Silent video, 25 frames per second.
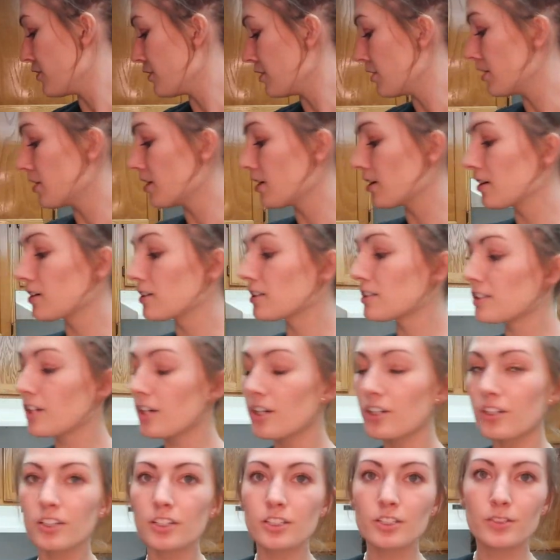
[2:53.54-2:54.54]
for
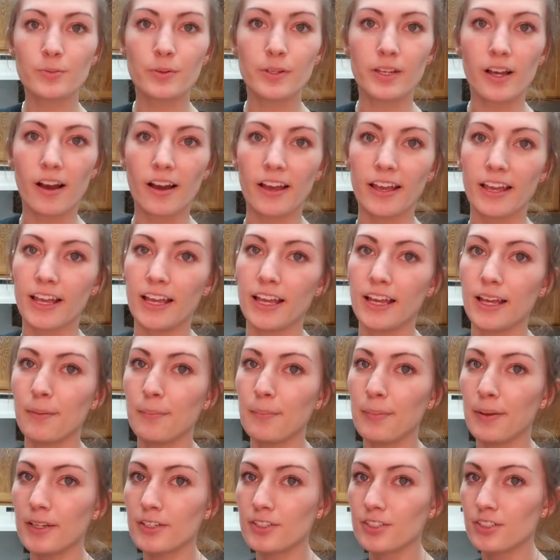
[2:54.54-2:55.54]
starters, we got
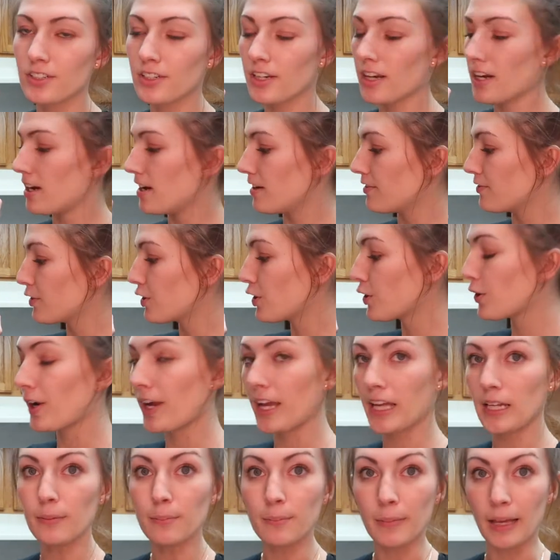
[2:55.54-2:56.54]
a pitcher of
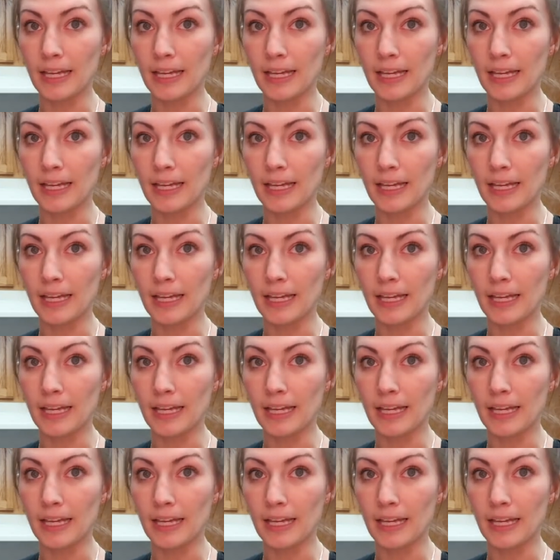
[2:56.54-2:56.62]
cran